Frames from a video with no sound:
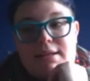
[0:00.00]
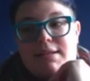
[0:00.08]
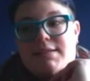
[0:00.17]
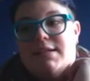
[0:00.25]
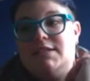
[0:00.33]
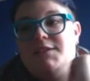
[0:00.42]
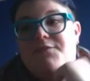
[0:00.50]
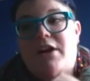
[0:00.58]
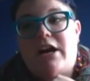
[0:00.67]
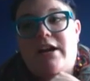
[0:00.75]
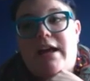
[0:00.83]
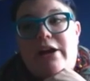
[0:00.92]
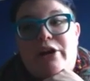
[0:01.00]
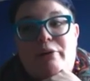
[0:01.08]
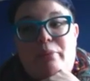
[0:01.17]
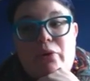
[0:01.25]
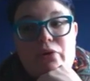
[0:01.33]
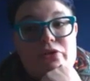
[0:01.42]
since Farrah and I are
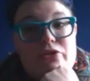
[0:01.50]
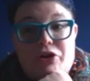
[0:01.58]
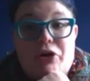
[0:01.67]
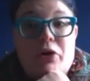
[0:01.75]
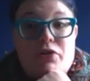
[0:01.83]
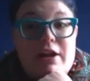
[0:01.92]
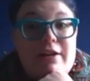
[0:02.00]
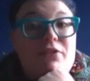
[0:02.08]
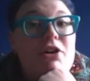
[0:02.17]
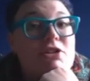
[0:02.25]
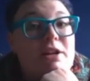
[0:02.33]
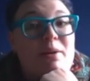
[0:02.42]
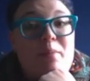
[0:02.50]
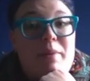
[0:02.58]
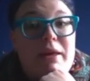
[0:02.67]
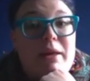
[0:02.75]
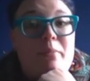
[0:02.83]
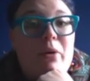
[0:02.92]
both neurodivergent
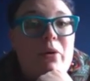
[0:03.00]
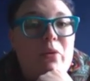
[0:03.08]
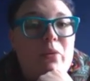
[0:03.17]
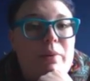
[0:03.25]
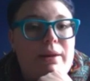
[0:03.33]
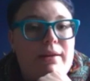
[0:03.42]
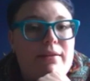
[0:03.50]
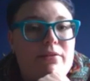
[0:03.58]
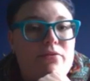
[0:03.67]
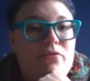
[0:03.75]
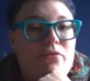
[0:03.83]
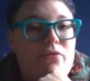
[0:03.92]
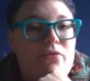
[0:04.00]
people, we've